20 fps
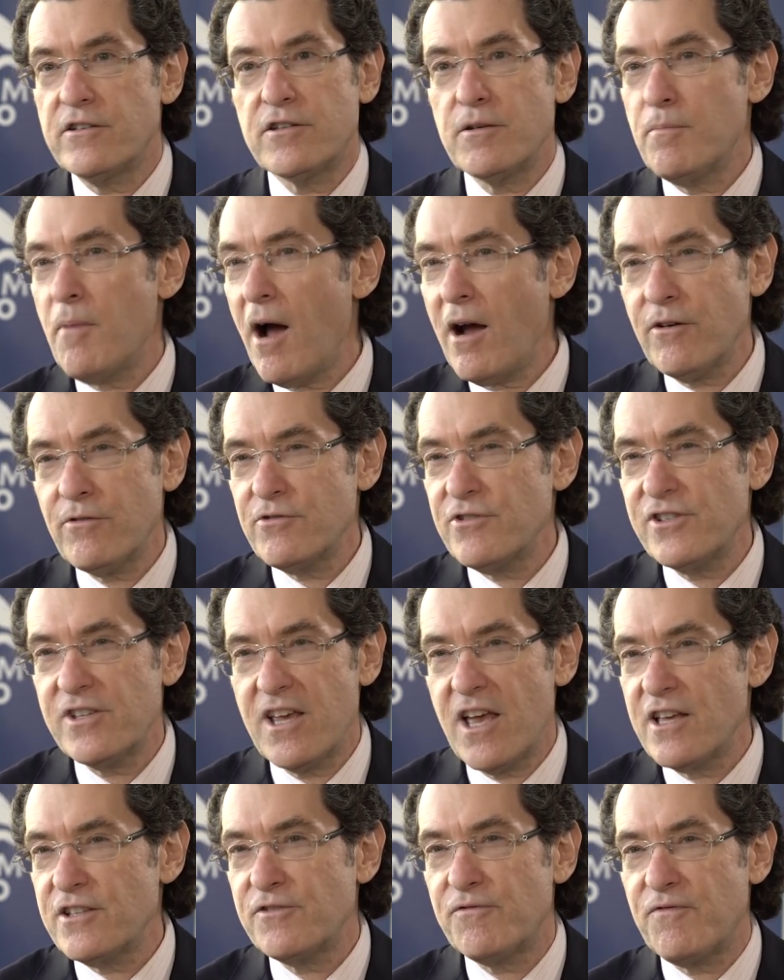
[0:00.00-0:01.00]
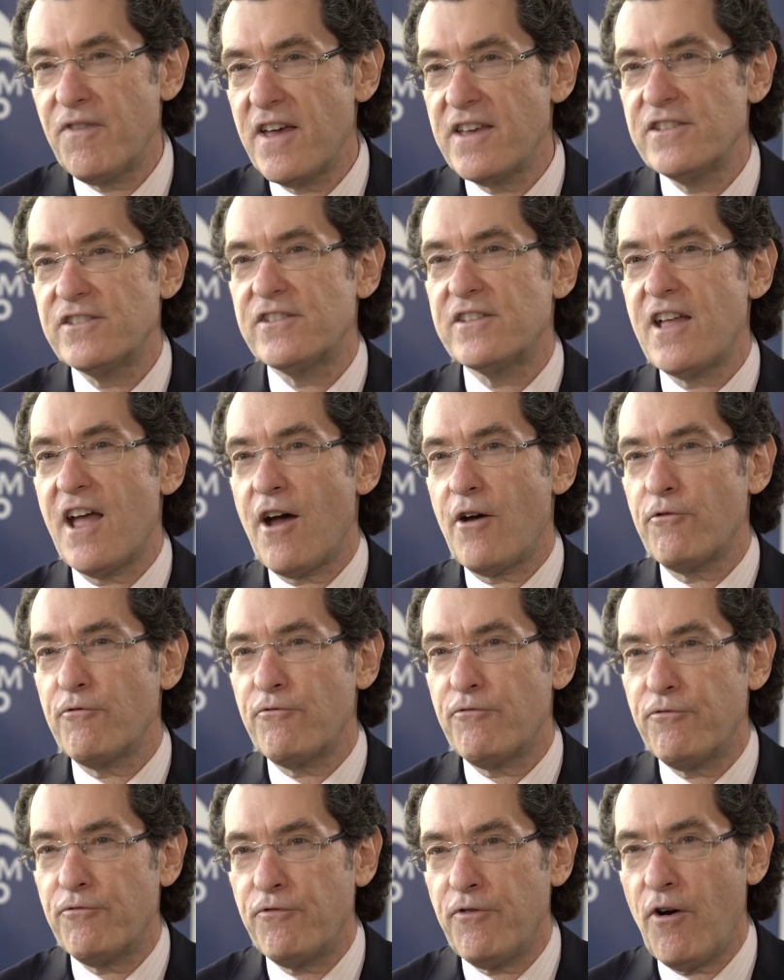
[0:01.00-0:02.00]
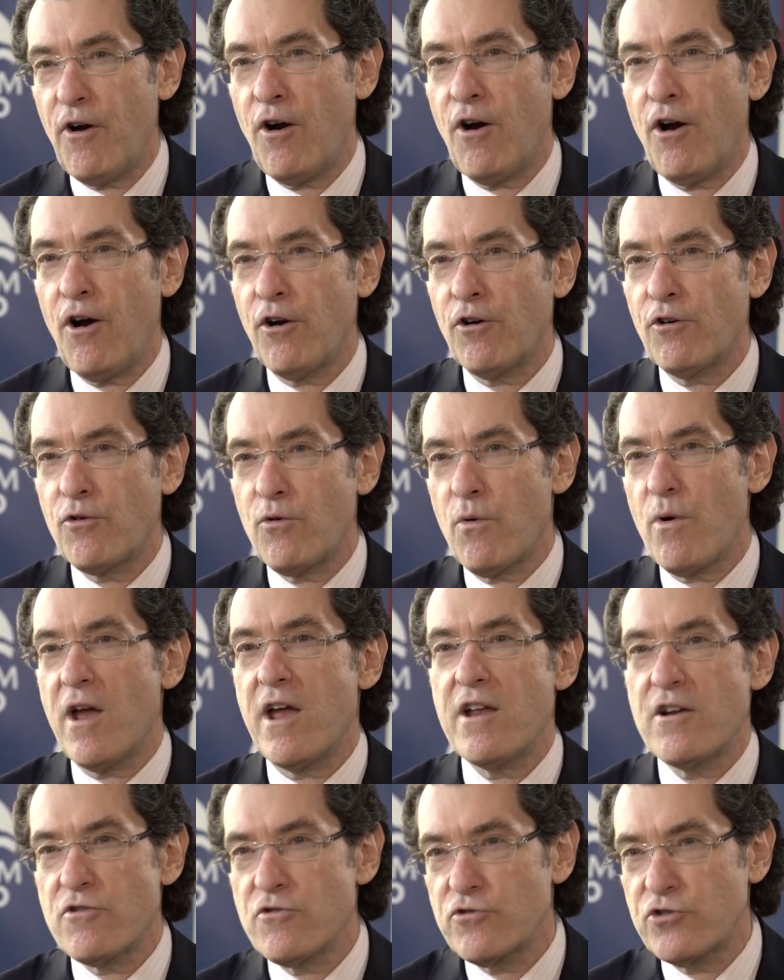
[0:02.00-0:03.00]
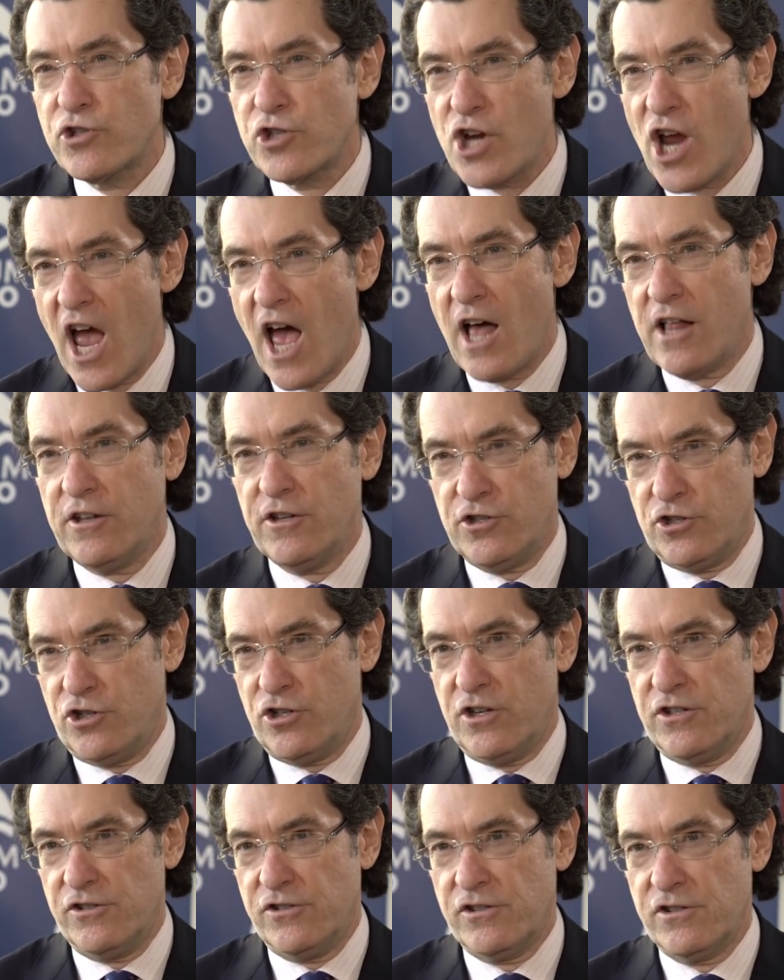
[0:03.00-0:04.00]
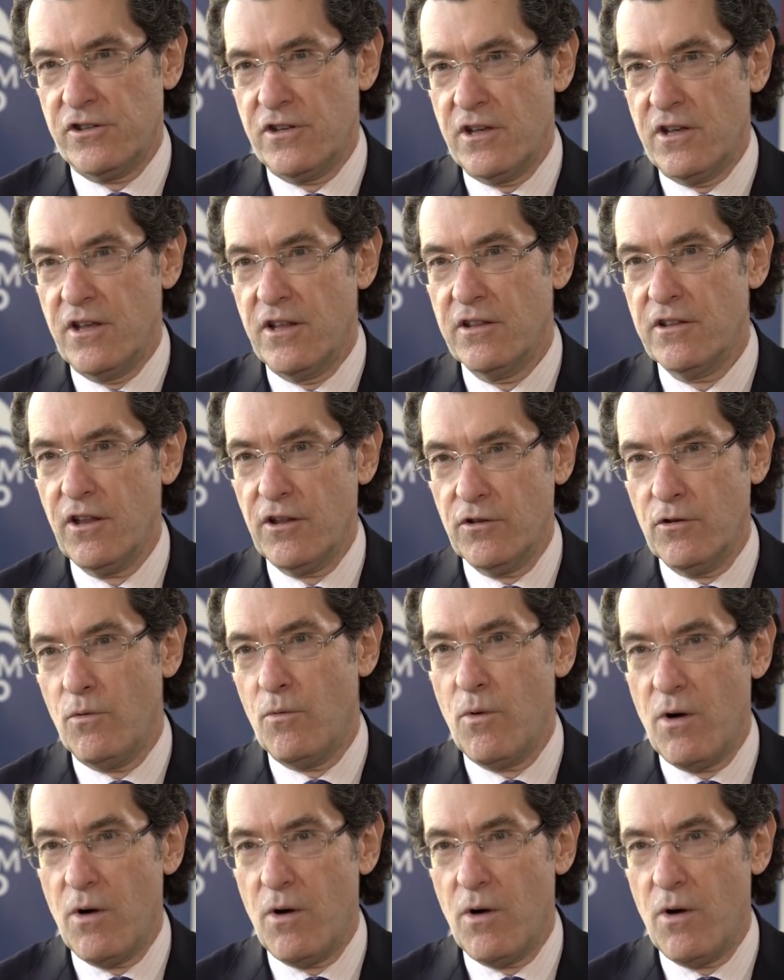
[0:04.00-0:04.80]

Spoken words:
democracy has faced down far greater challenges than the